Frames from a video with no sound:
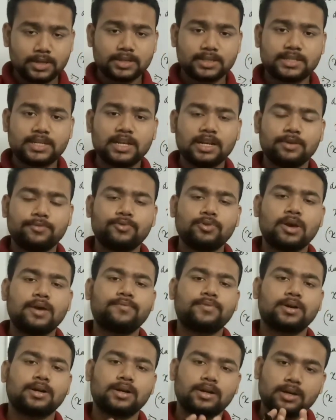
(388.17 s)
Still, if you
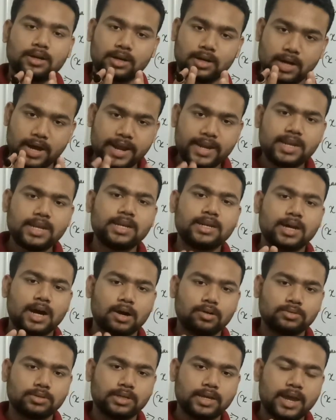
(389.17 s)
have any
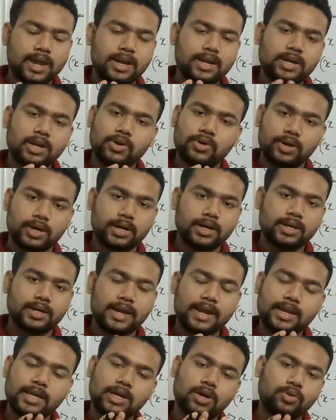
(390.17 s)
doubts, regarding
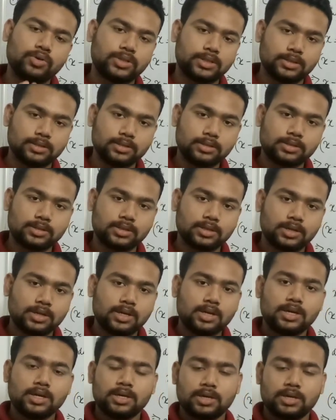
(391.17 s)
any questions,